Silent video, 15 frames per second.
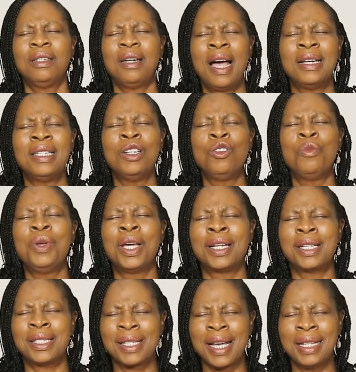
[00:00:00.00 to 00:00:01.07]
And they will be
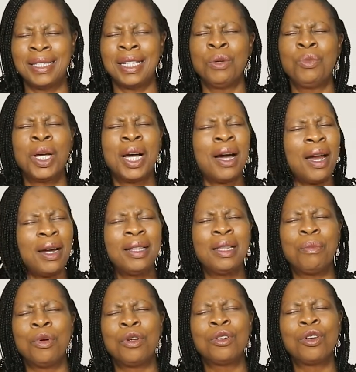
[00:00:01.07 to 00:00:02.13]
excited. They will carry
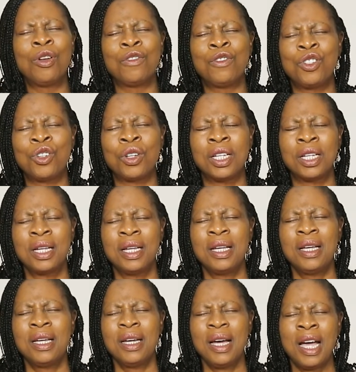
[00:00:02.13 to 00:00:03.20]
the bundle of joy.
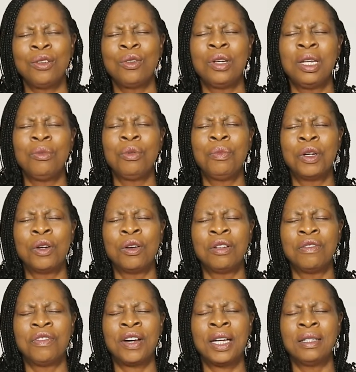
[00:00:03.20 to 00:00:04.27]
And your name will be
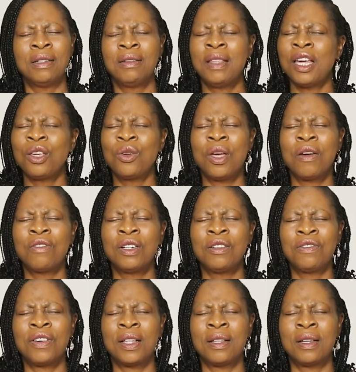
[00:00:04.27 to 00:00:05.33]
glorified. Thank you, Heavenly
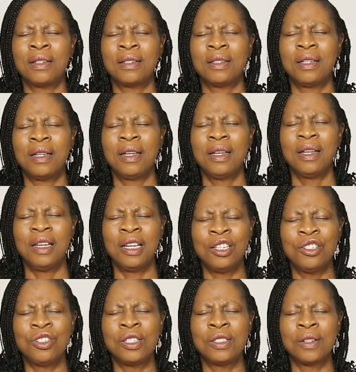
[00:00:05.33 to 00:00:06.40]
Father.
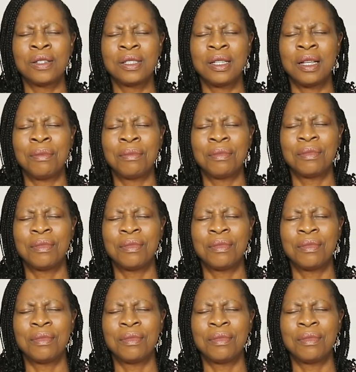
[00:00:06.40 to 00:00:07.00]
In Jesus' name.